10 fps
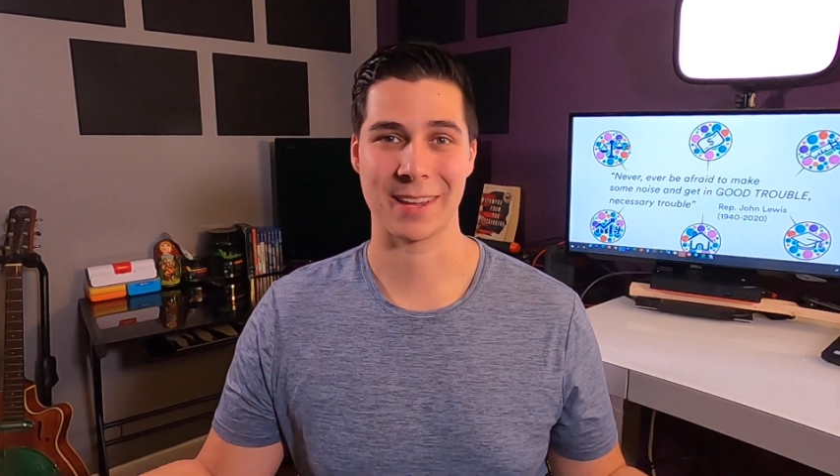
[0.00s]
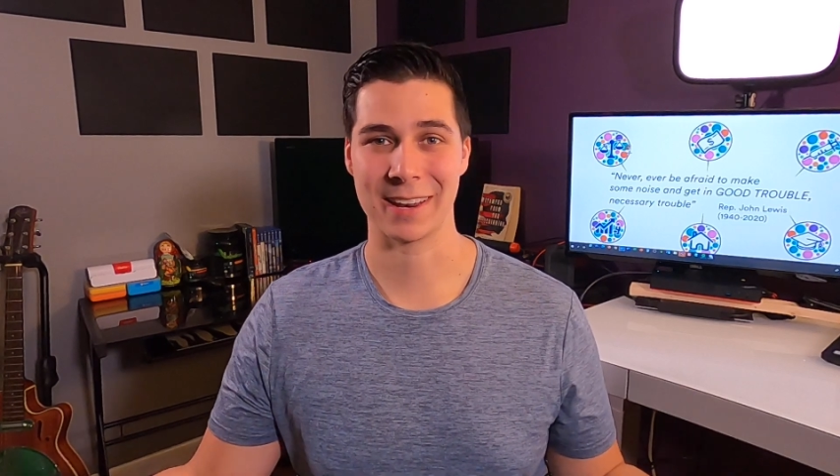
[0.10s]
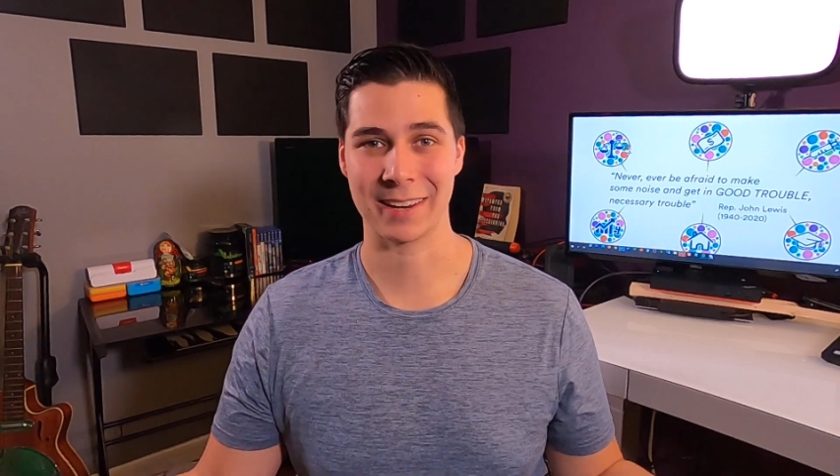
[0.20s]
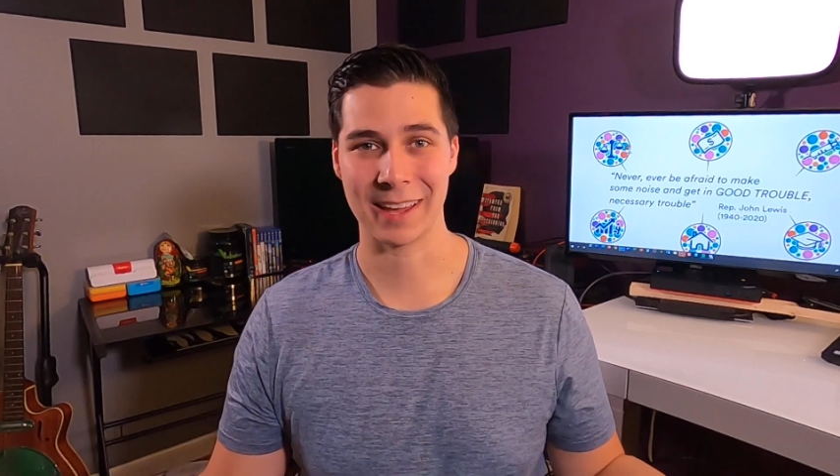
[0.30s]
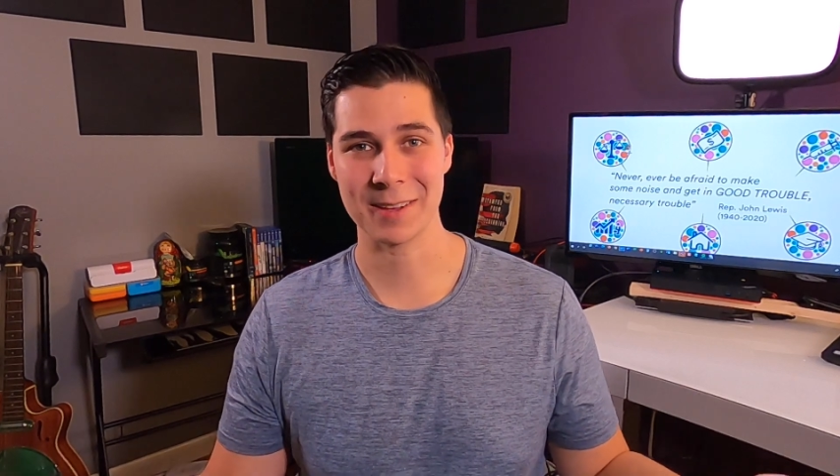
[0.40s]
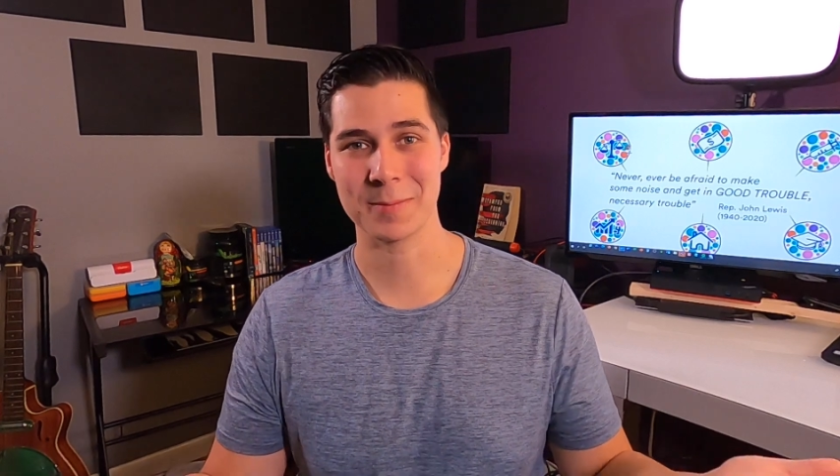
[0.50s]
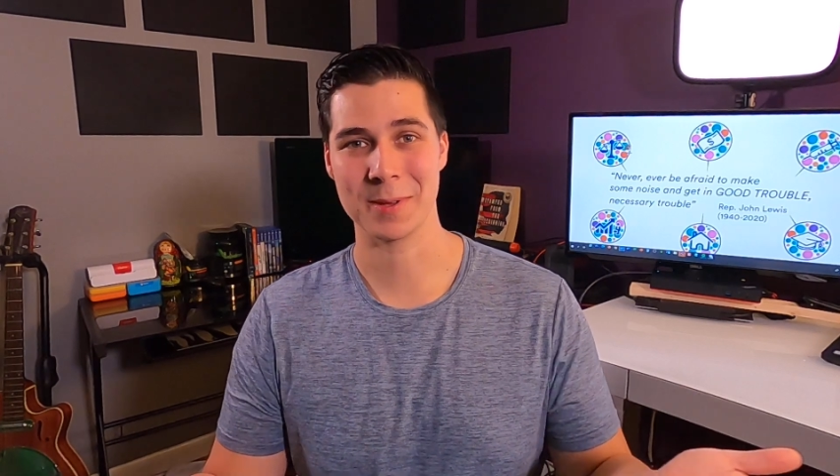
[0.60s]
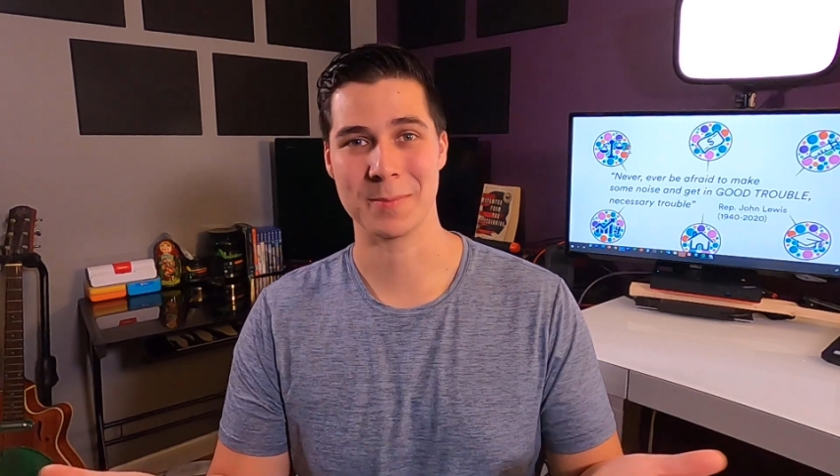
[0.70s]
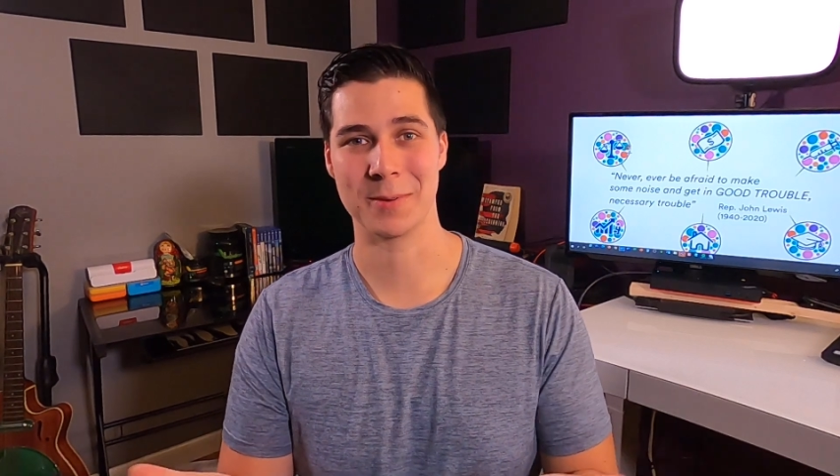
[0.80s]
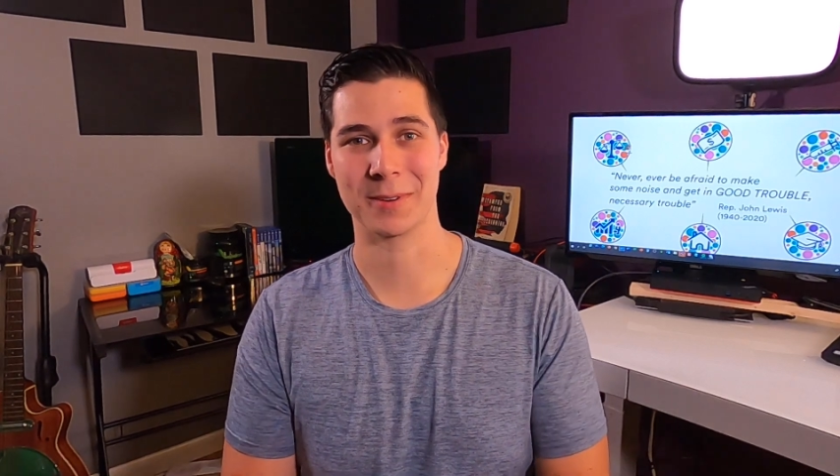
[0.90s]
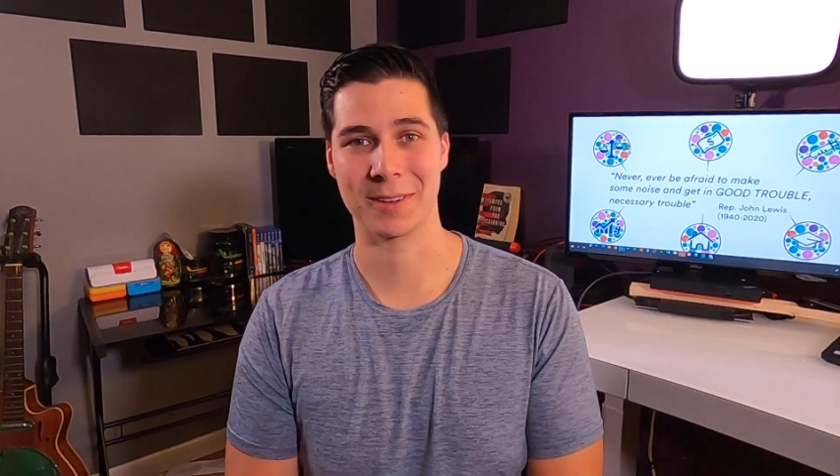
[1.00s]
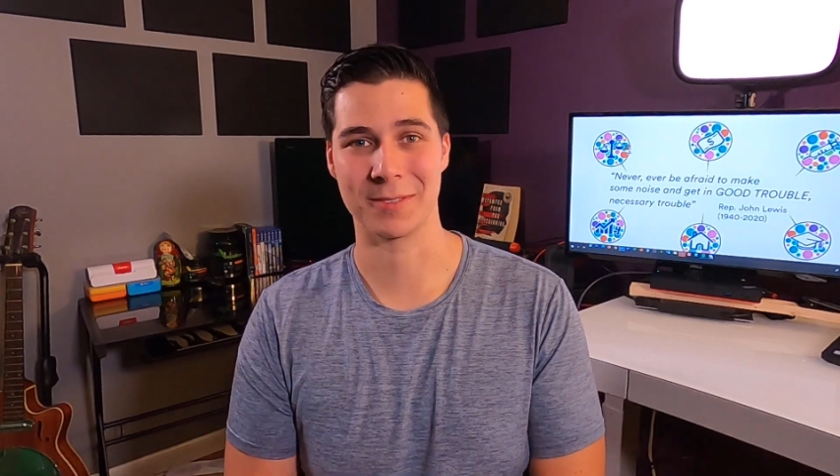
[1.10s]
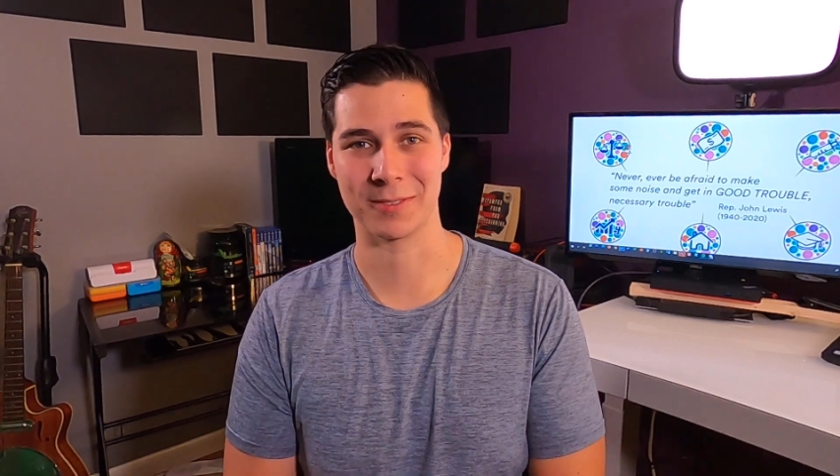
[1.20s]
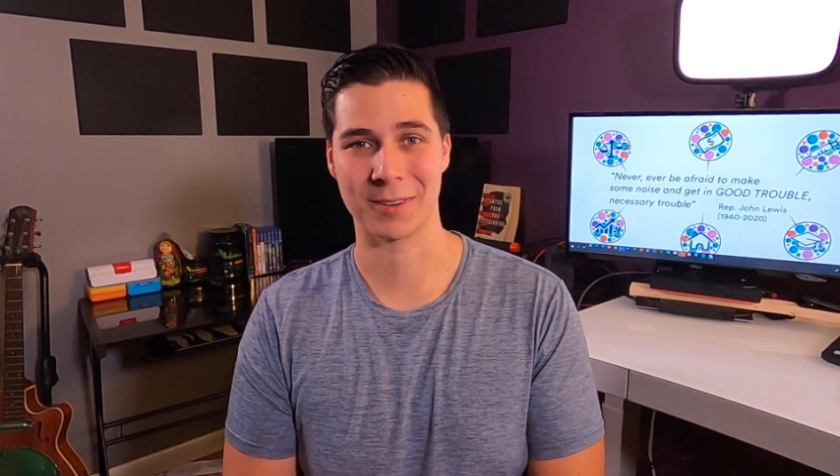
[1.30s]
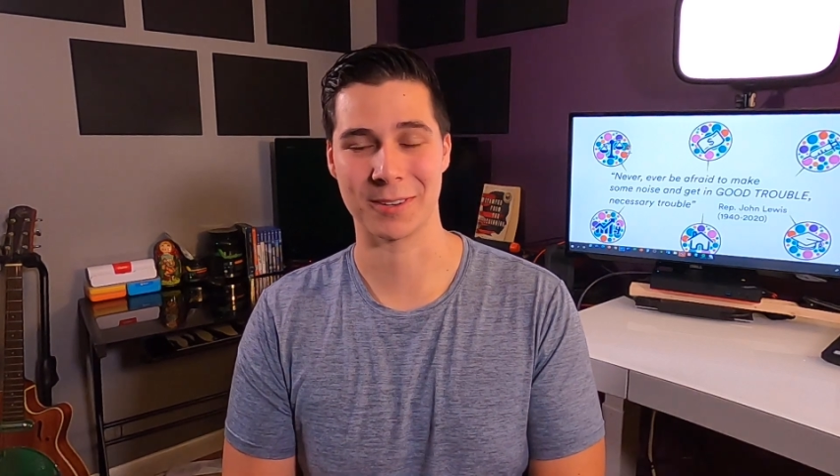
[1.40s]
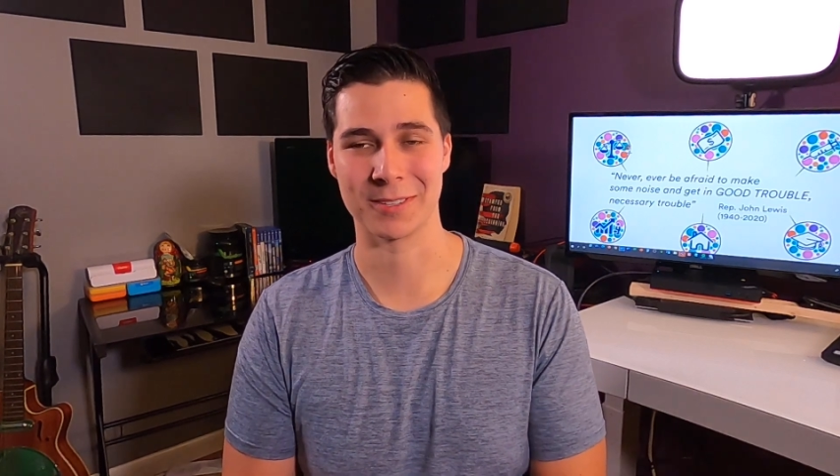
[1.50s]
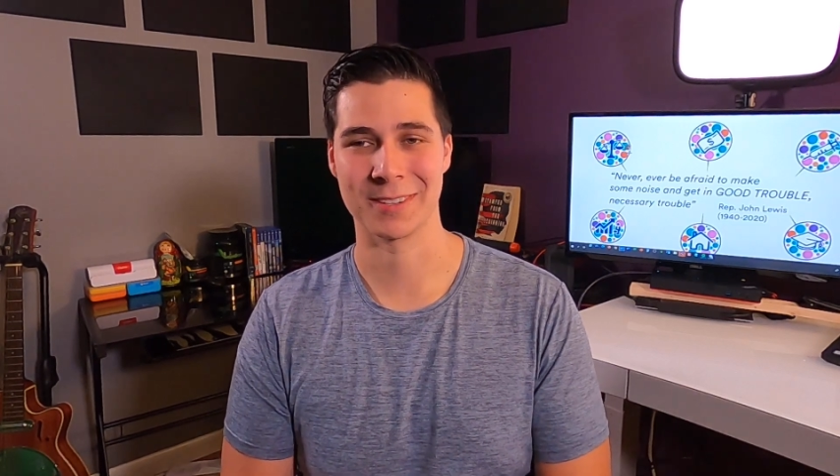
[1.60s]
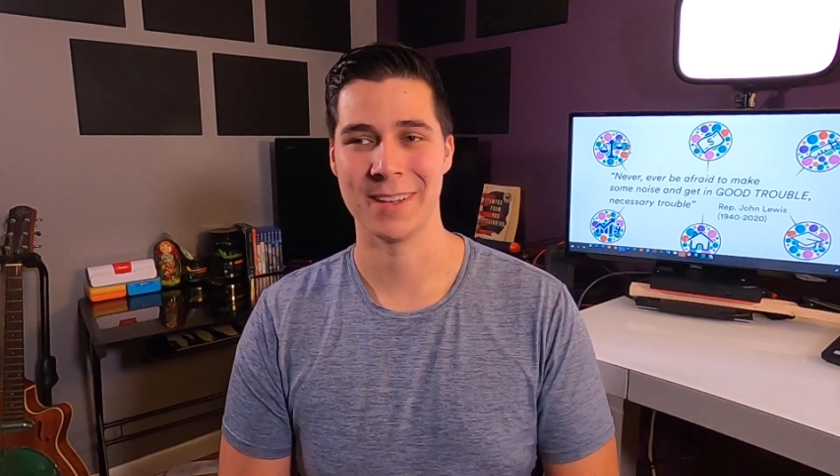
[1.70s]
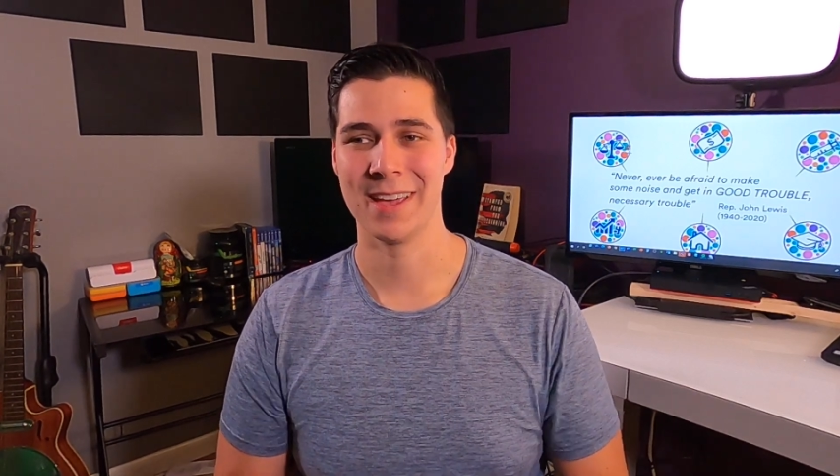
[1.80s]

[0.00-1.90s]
and gay people converse?